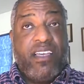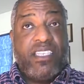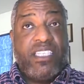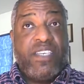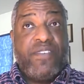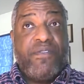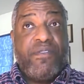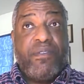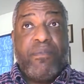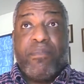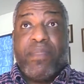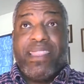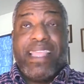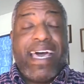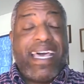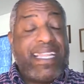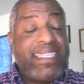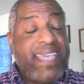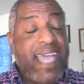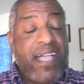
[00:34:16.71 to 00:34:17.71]
because a
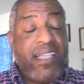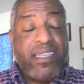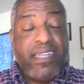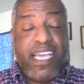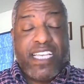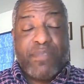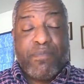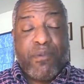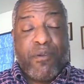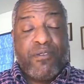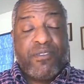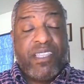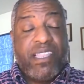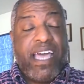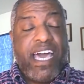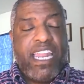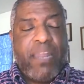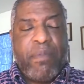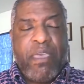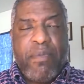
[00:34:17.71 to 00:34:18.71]
lot of talent experts, a
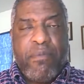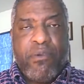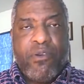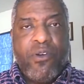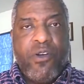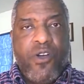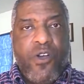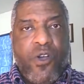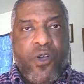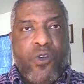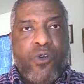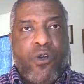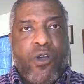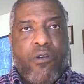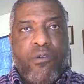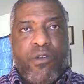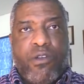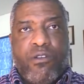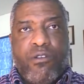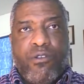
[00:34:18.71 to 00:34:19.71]
lot of people who
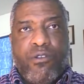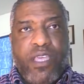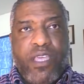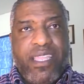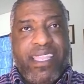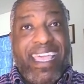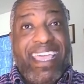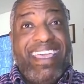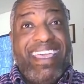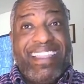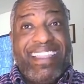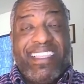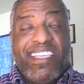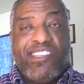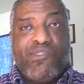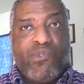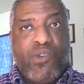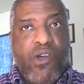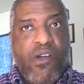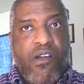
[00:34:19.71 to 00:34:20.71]
are recruiting, they get
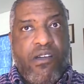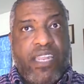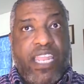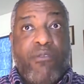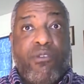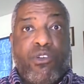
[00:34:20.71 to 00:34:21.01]
this wrong.